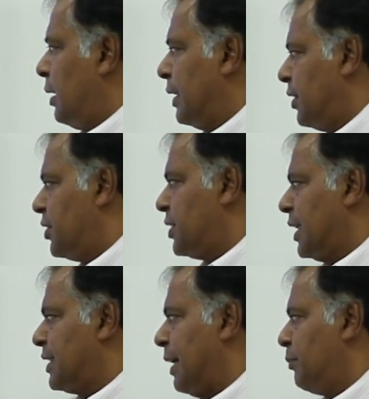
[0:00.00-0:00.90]
and the
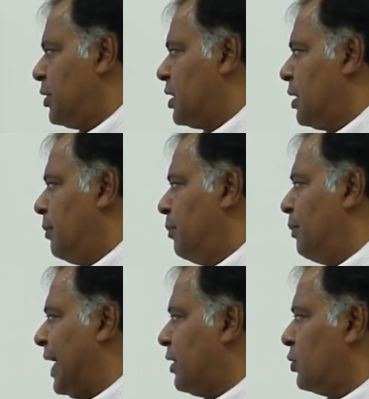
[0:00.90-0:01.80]
discharge happens
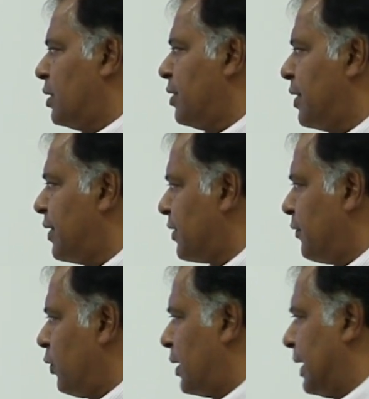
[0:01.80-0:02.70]
back to the
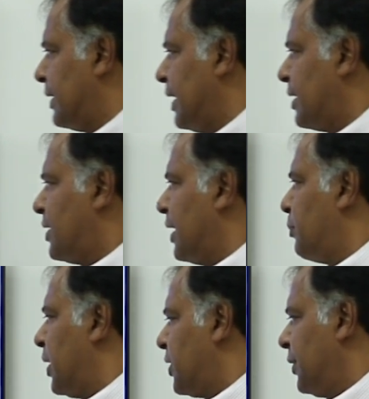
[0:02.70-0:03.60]
reservoir at that
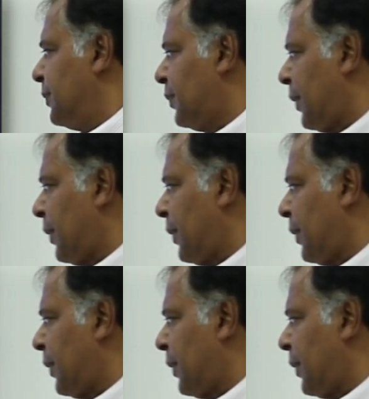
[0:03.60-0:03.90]
set pressure.